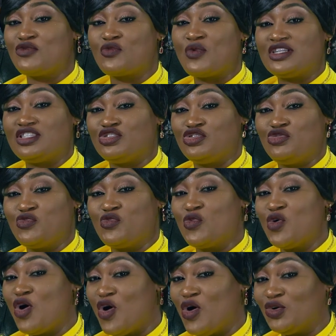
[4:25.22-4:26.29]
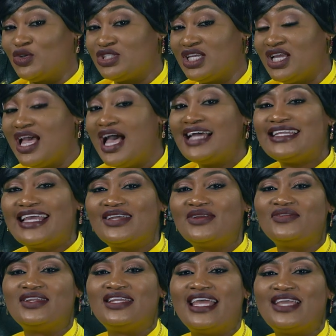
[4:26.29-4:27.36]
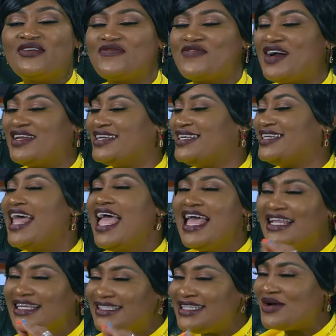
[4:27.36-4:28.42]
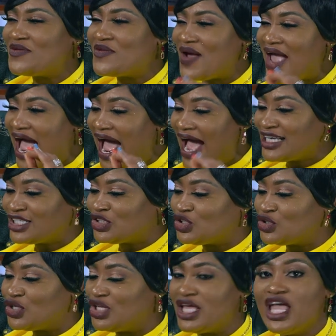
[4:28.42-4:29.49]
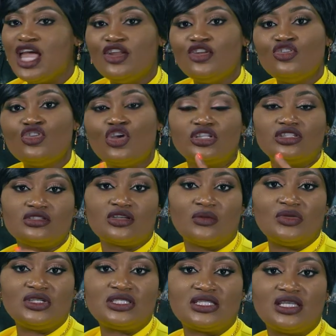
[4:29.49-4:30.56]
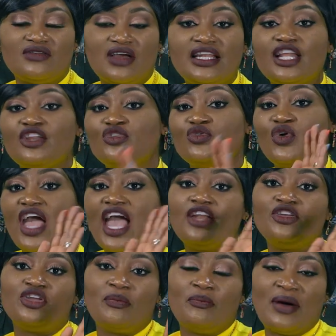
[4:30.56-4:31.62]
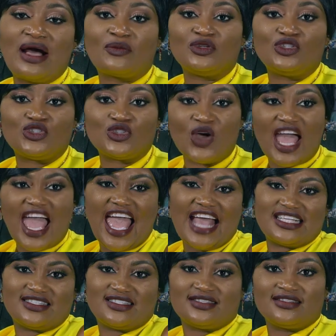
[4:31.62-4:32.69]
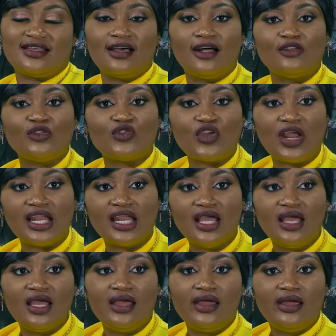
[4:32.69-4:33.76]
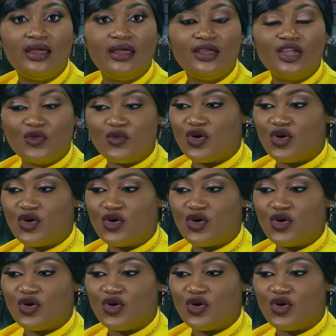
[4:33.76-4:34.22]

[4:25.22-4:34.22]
the Western world. At the end of the day, you find out that they were actually not submissive. And then you end up back with your ex-girlfriend. You